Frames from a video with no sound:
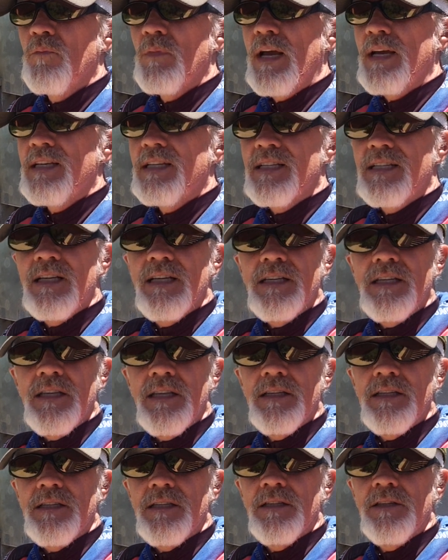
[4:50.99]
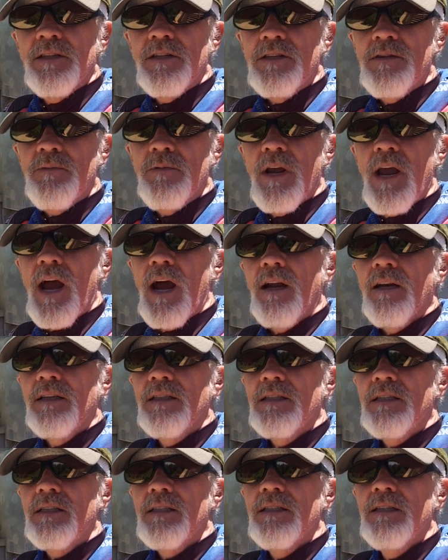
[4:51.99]
existence in this
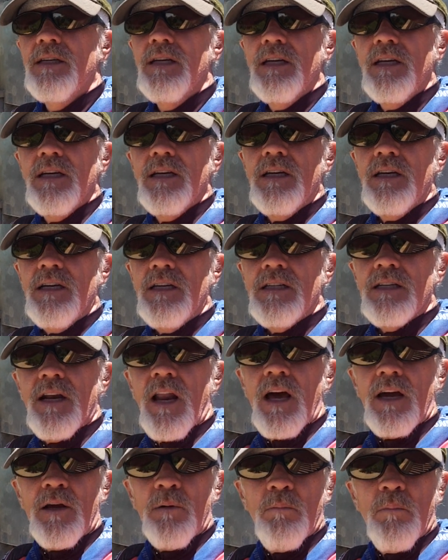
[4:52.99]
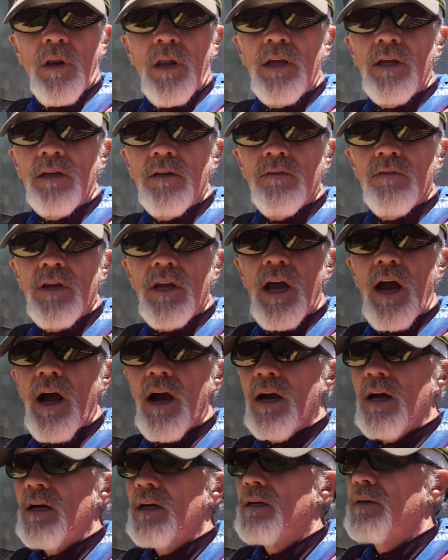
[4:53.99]
reality is like a blink of the
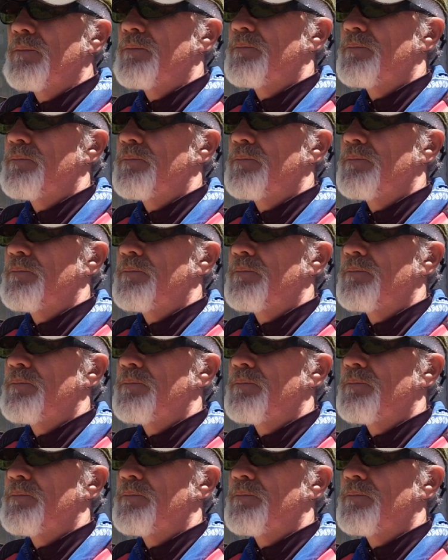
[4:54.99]
eye.